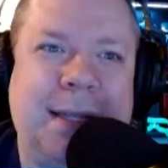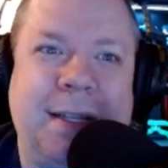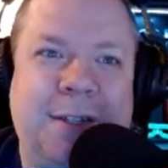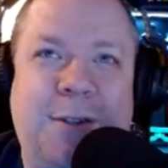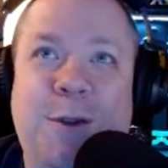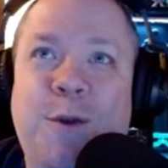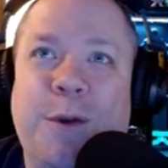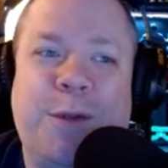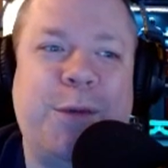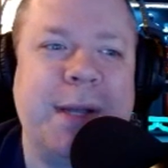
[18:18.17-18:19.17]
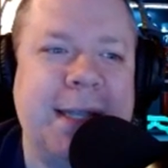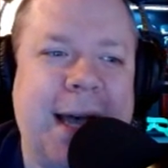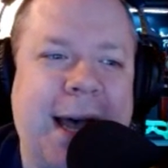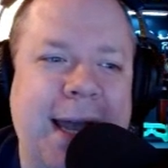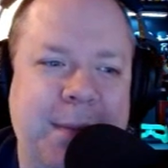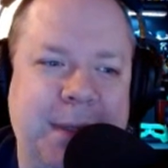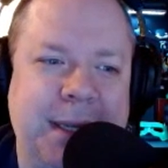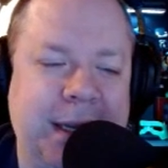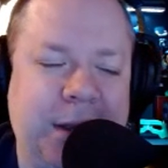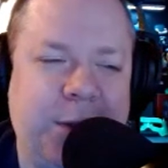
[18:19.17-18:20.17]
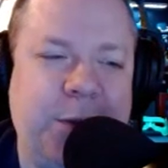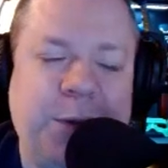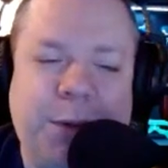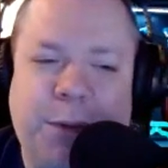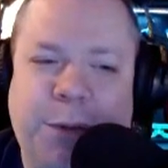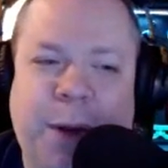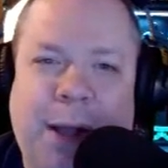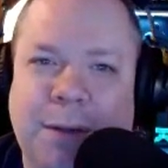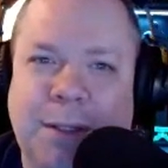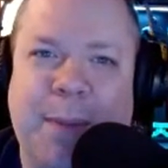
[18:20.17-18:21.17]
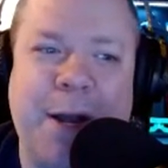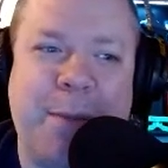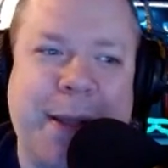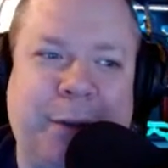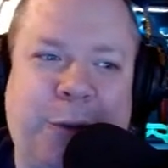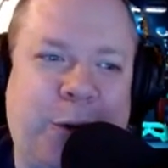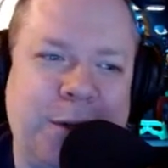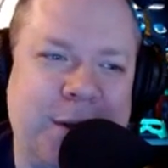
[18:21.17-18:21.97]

at least two or three times in through throughout Spider-Man lore.